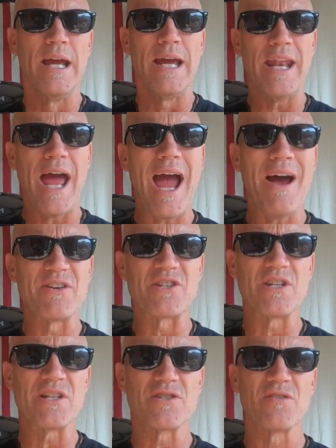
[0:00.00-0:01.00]
and have a
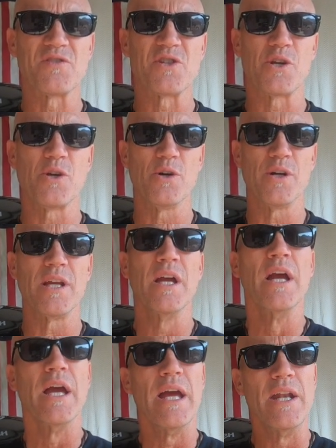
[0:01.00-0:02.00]
sense of security
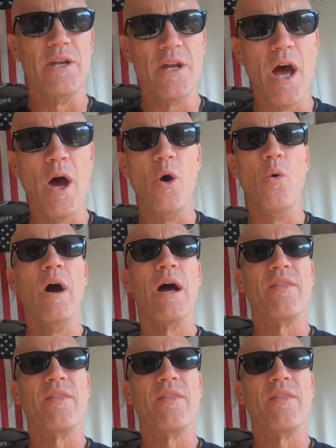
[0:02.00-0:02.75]
and know